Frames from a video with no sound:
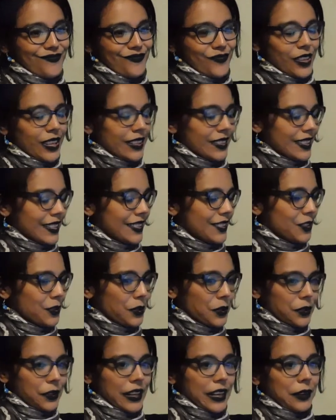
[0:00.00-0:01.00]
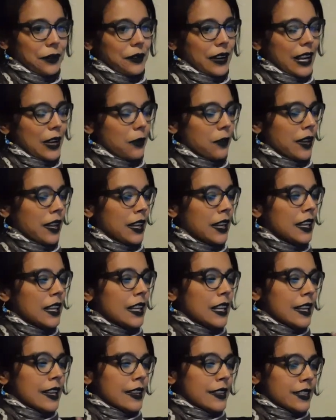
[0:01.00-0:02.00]
Okay, that's so great, right? When
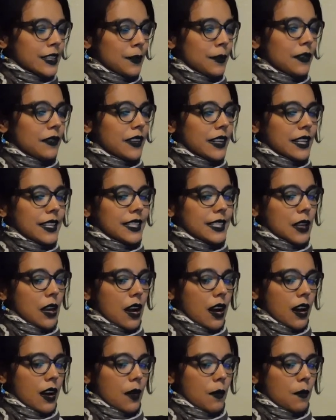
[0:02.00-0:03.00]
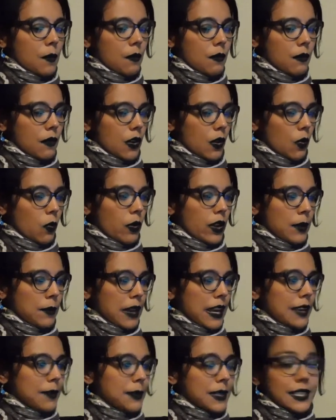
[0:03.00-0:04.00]
some of us um, we
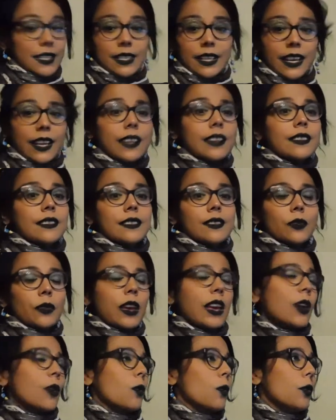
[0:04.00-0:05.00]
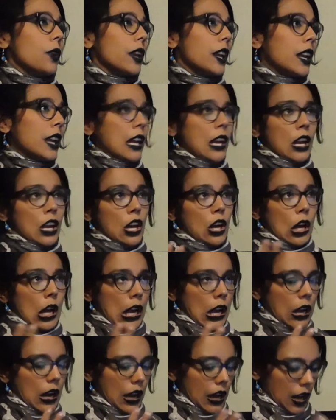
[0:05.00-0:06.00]
make mistakes. Okay, we
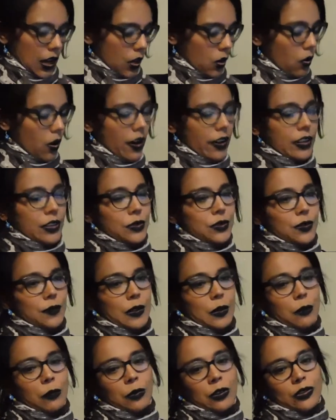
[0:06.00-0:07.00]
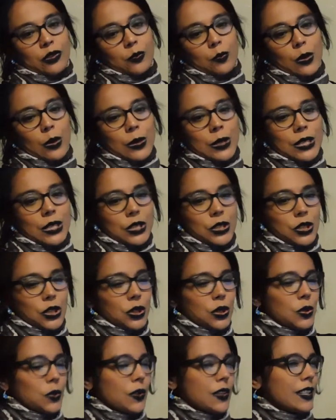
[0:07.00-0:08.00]
uh, go out and do something we weren't supposed to
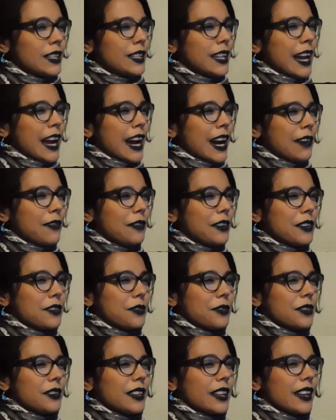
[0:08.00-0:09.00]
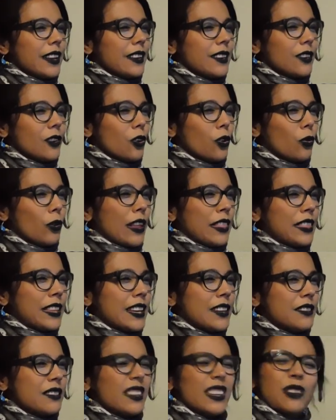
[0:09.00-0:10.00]
do, and then halfway through, you're like, or at the
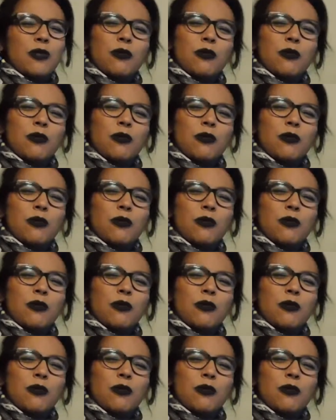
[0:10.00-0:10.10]
end, like,